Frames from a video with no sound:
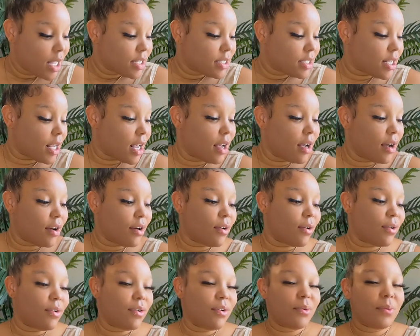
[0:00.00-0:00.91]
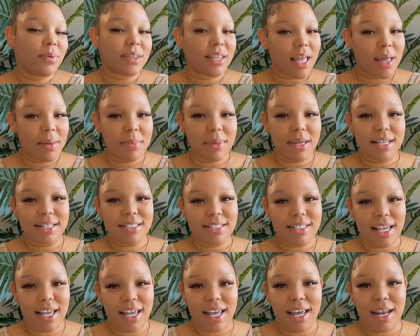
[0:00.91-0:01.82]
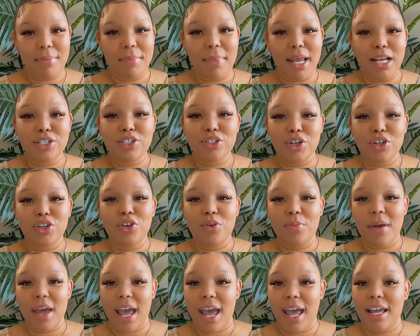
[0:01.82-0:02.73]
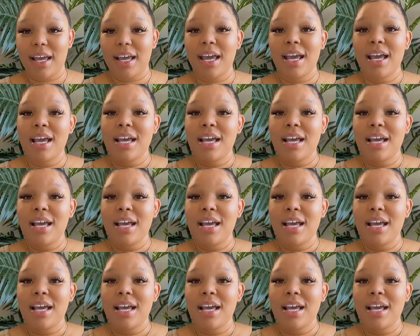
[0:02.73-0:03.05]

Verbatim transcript: So with that being said, make sure you pack